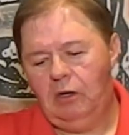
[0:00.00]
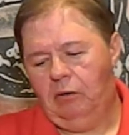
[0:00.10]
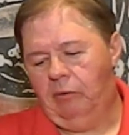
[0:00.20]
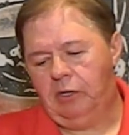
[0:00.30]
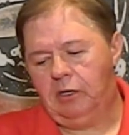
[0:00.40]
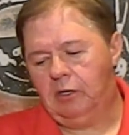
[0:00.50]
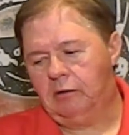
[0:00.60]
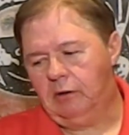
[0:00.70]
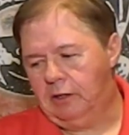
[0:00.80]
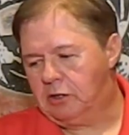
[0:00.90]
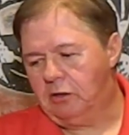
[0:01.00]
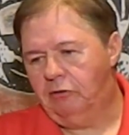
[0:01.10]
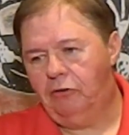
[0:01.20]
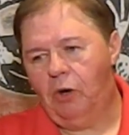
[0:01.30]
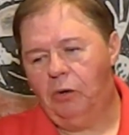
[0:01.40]
one of the other list of
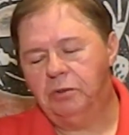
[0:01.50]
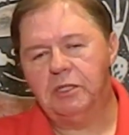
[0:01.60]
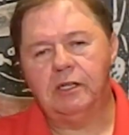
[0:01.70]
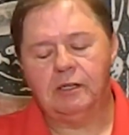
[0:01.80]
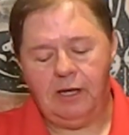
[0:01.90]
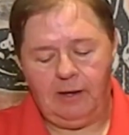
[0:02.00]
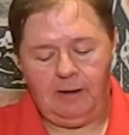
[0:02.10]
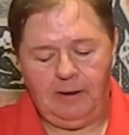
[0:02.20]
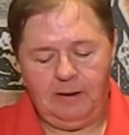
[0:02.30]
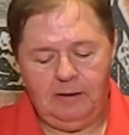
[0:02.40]
phobes that they